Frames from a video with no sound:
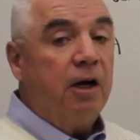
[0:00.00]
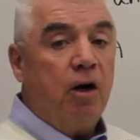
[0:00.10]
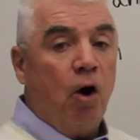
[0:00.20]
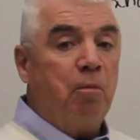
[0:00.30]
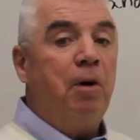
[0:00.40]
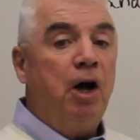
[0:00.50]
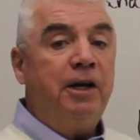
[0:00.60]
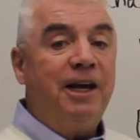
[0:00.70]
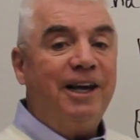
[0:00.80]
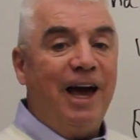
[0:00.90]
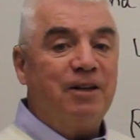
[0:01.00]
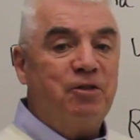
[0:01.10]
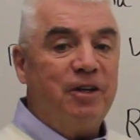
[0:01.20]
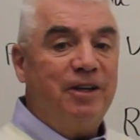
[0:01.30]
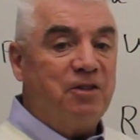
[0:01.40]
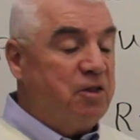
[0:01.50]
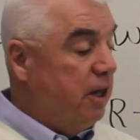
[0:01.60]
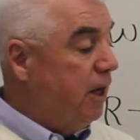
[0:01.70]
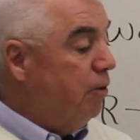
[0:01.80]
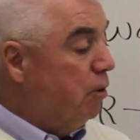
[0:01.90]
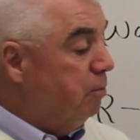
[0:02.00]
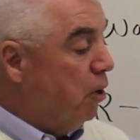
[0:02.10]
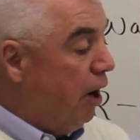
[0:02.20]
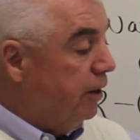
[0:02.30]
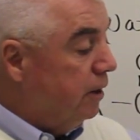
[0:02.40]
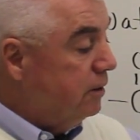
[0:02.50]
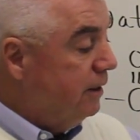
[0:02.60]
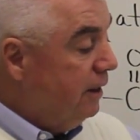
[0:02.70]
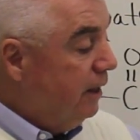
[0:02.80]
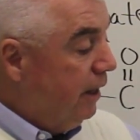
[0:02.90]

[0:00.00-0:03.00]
carbonic acid as the other product,